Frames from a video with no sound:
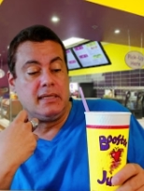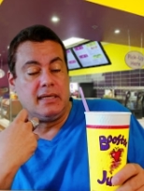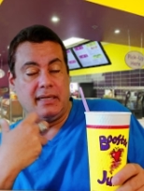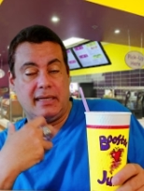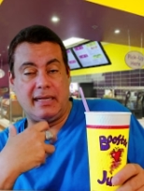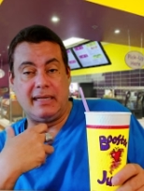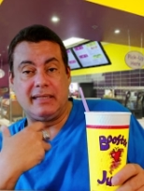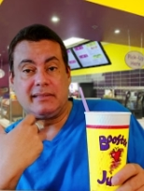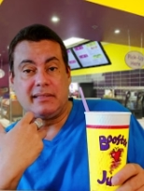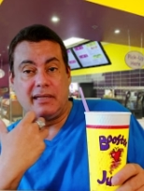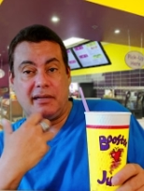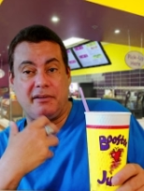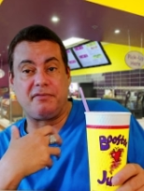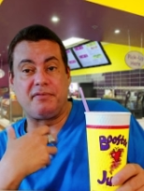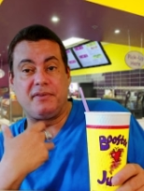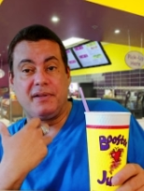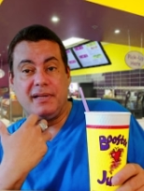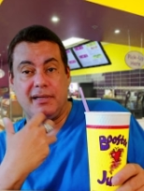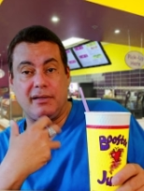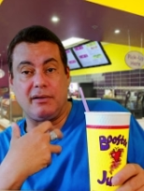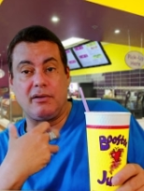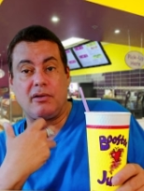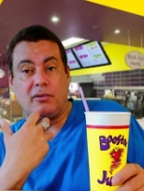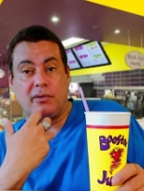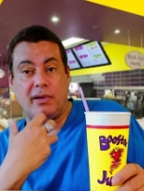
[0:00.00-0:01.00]
And I start
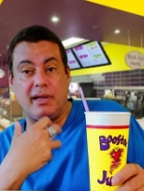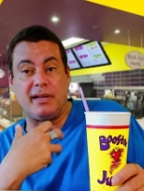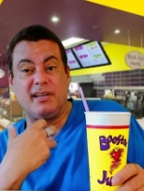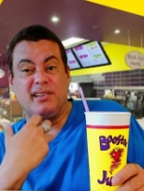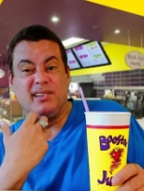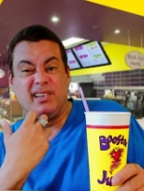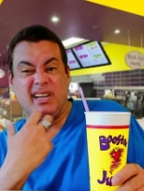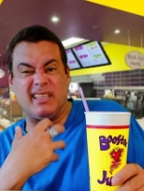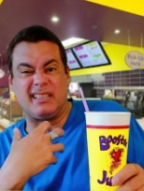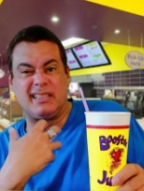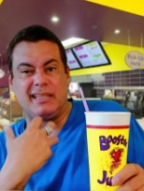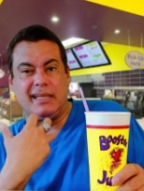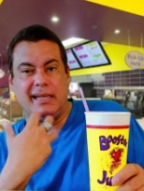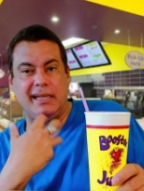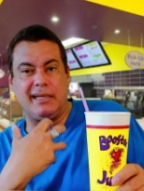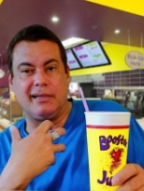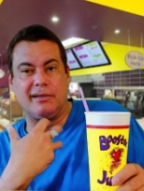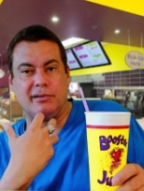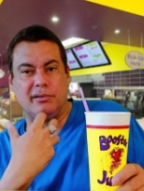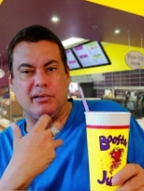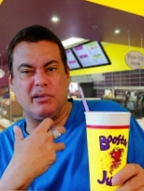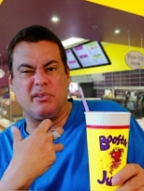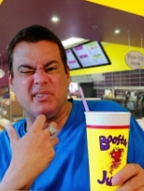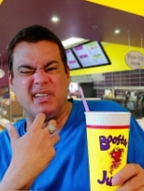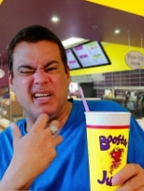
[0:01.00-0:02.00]
feeling already a
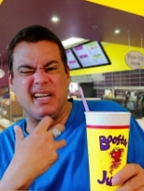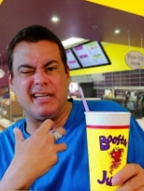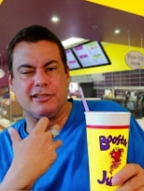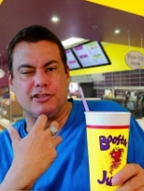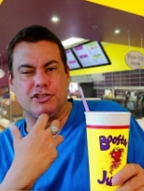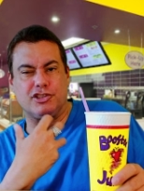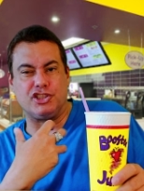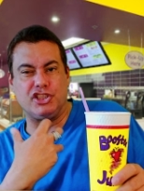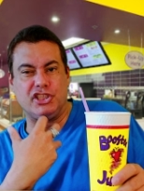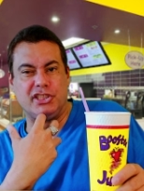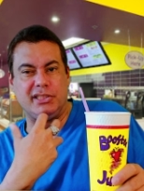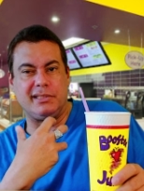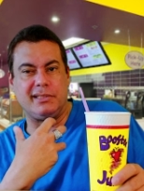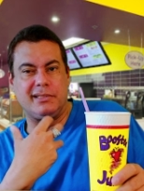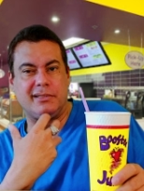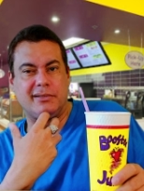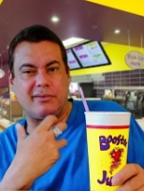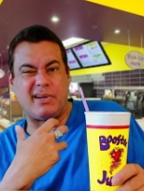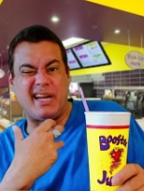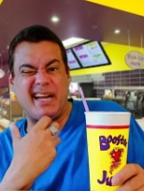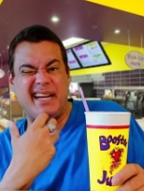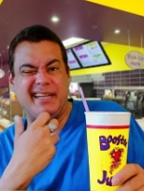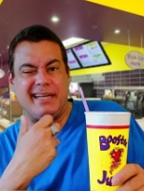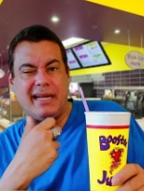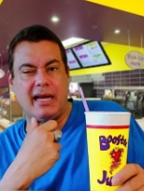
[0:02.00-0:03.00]
tingle of energy
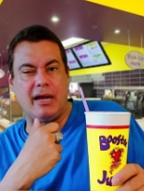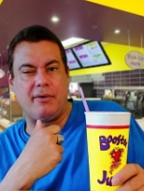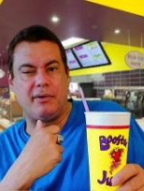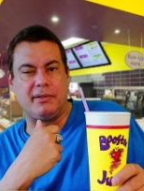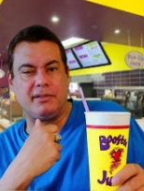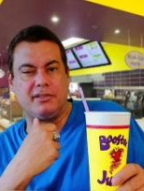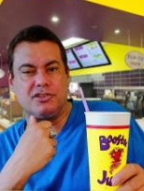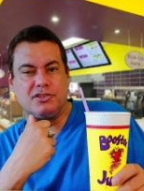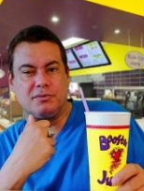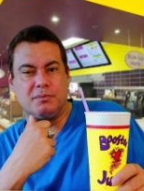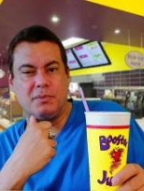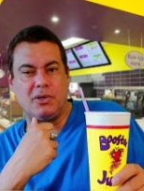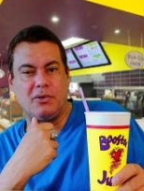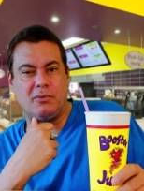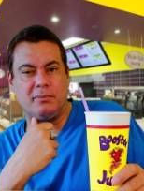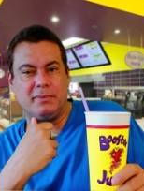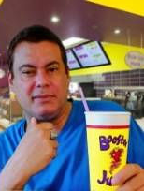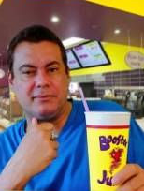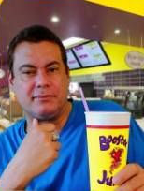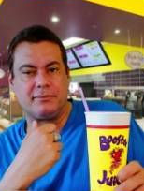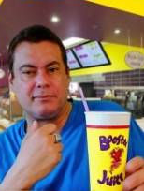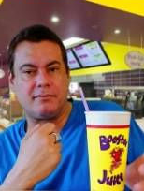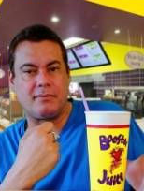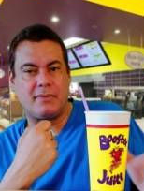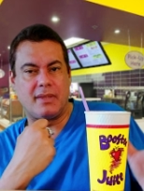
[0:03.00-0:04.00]
right now at this
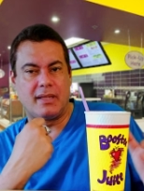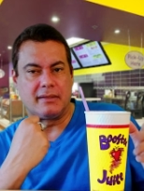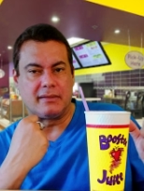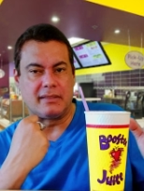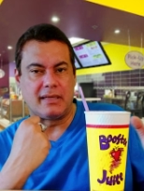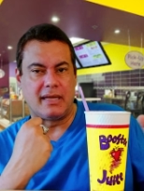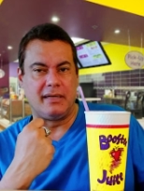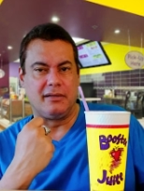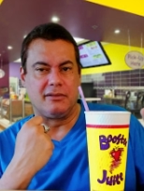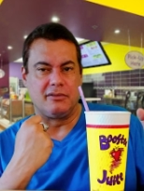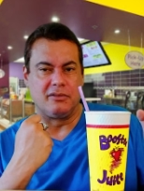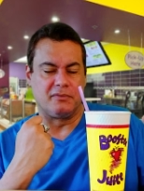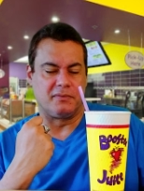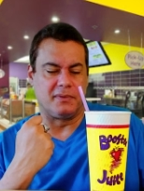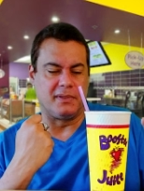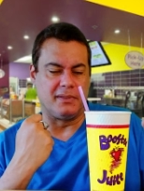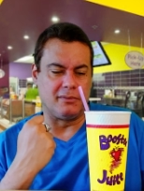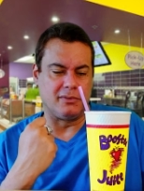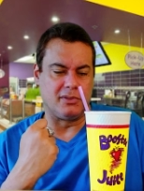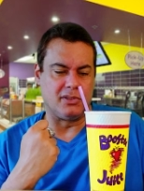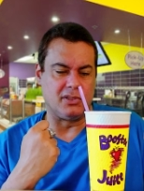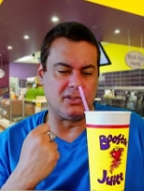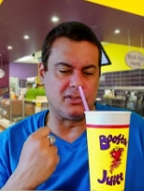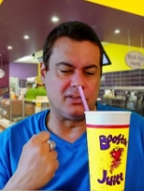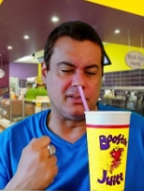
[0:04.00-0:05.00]
moment. Starting to
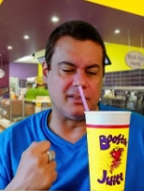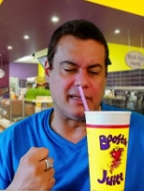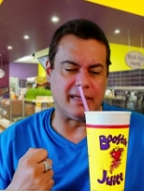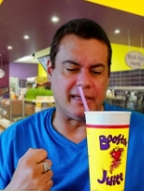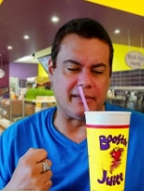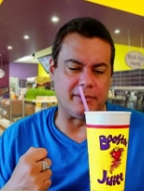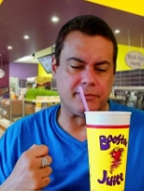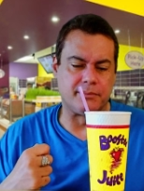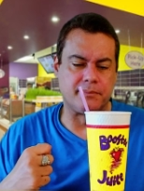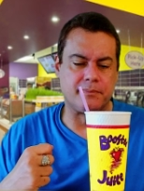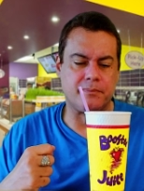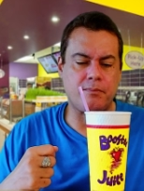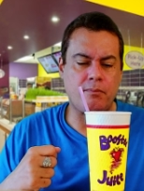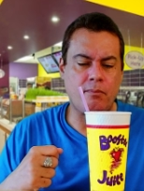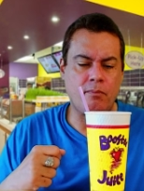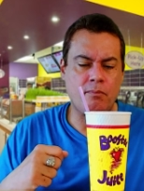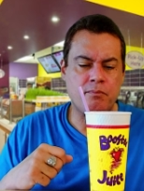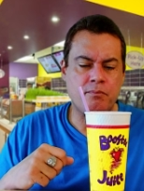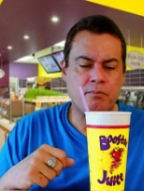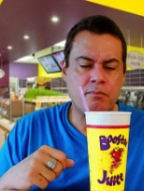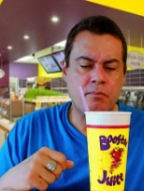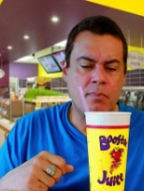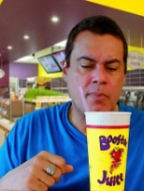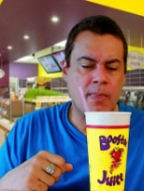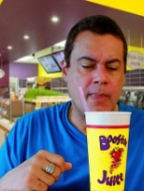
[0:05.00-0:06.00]
feel good now.
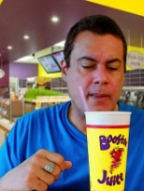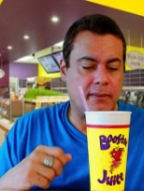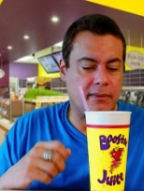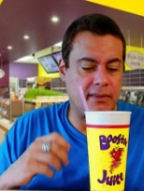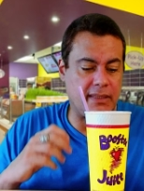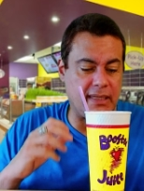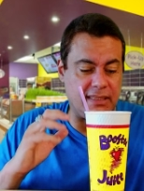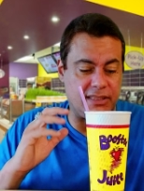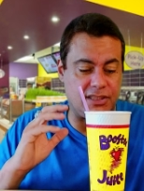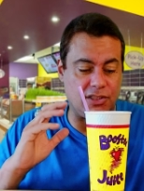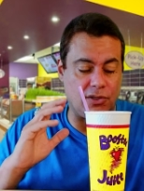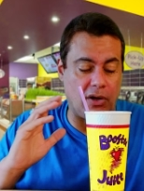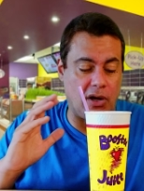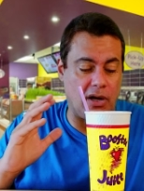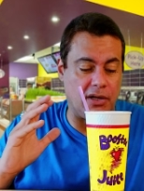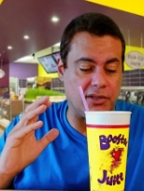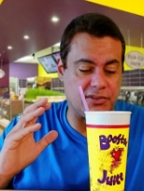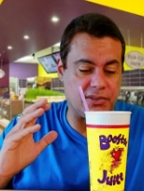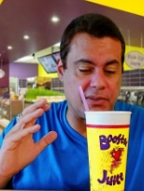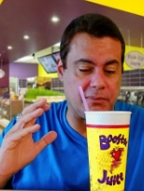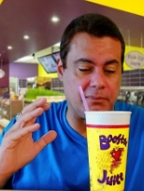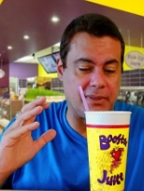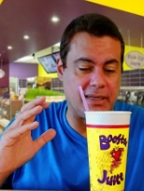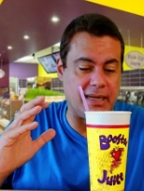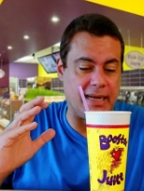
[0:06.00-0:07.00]
Tastes
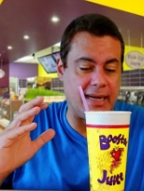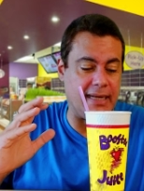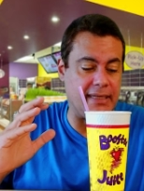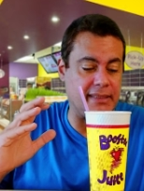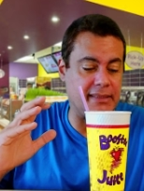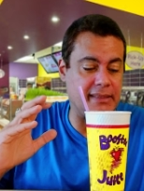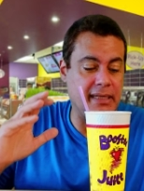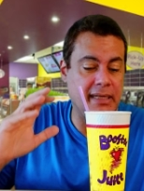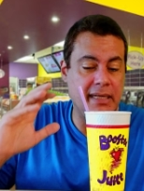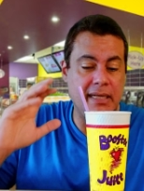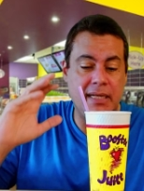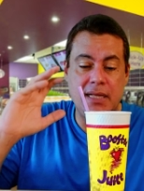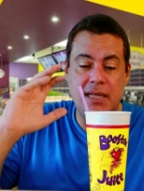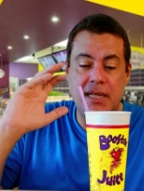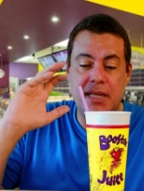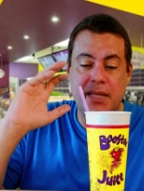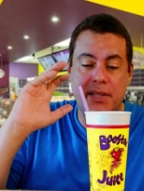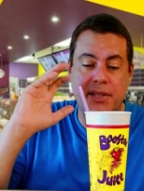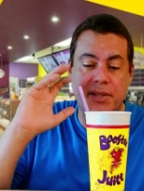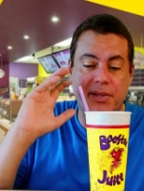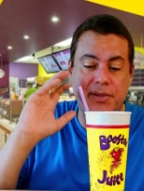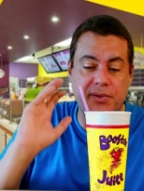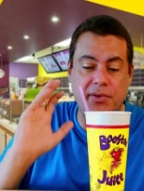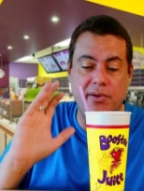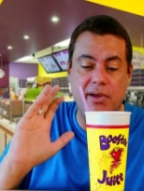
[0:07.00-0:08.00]
awesome, guys.
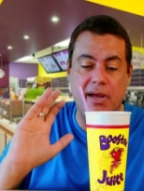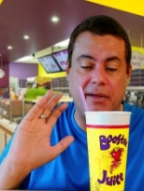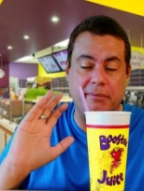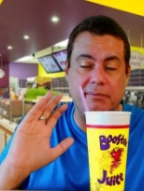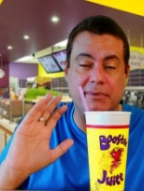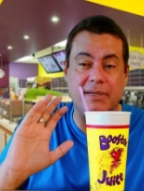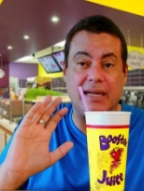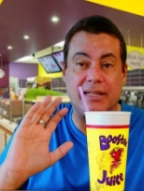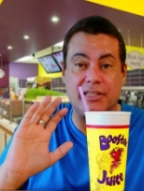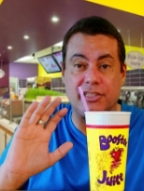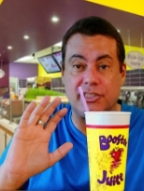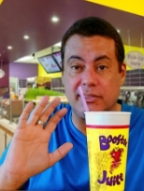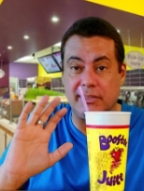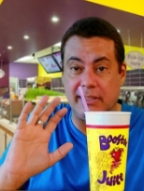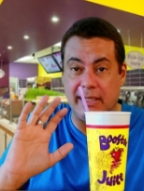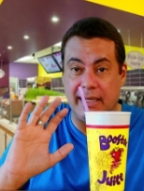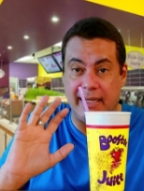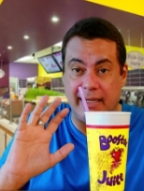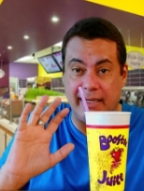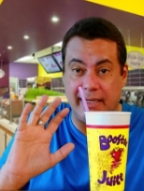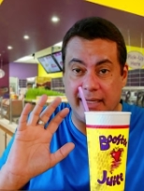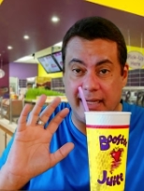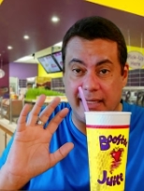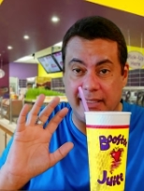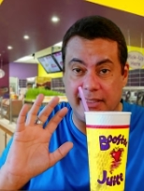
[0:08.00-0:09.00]
If you have not,
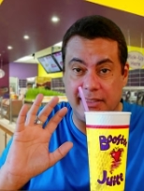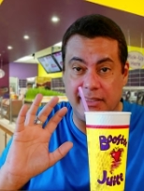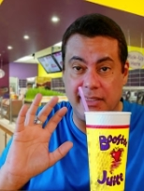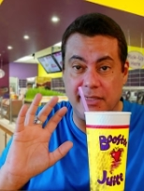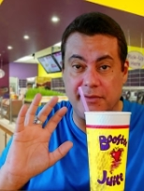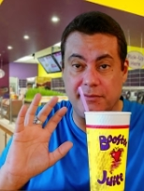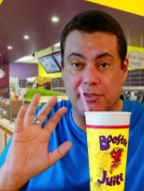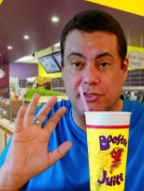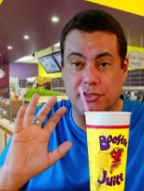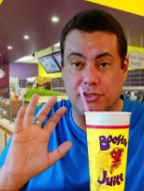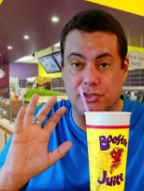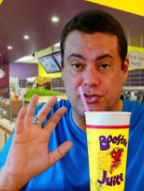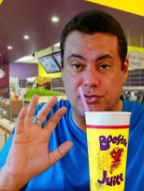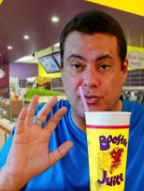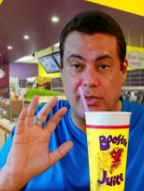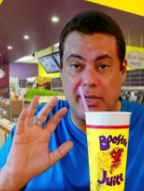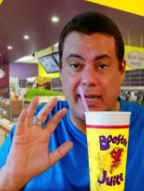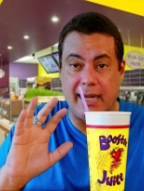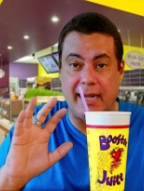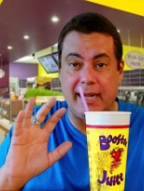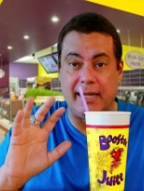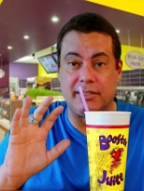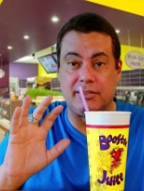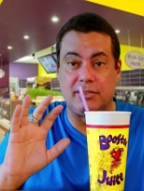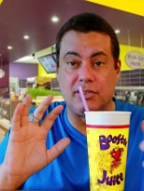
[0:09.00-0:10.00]
guys, give it a
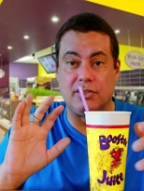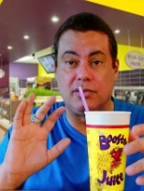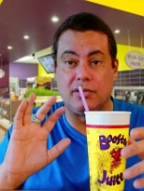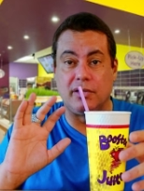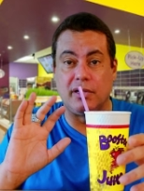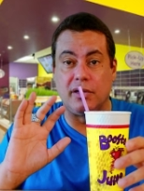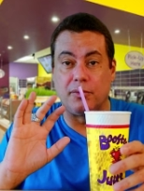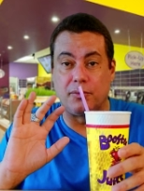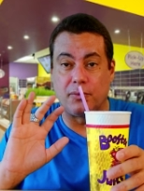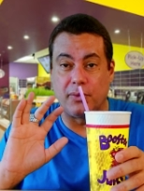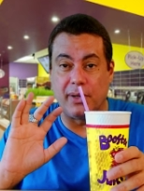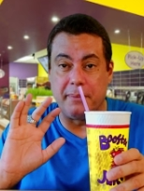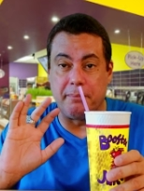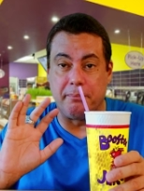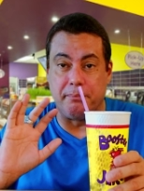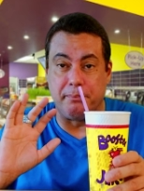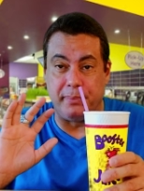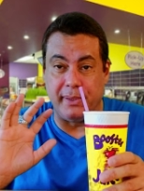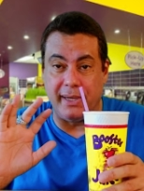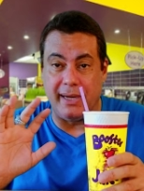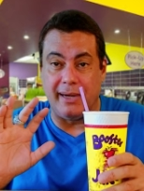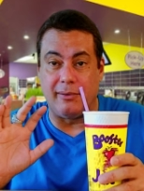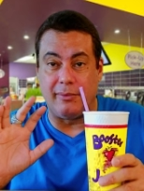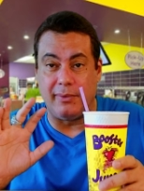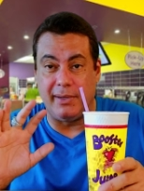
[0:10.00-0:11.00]
try to the Ripped
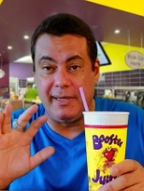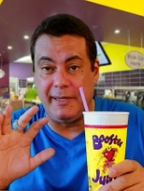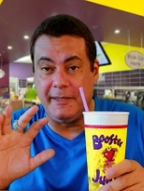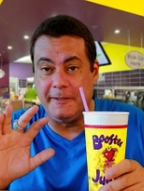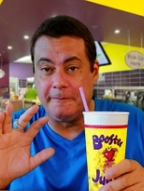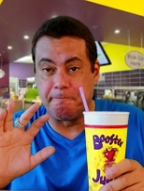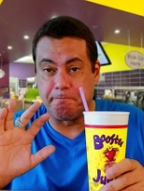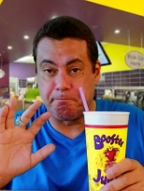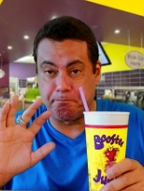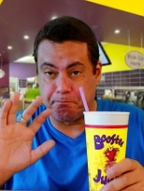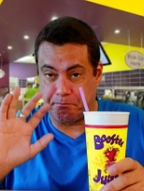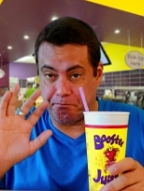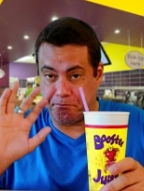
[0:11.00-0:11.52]
Berry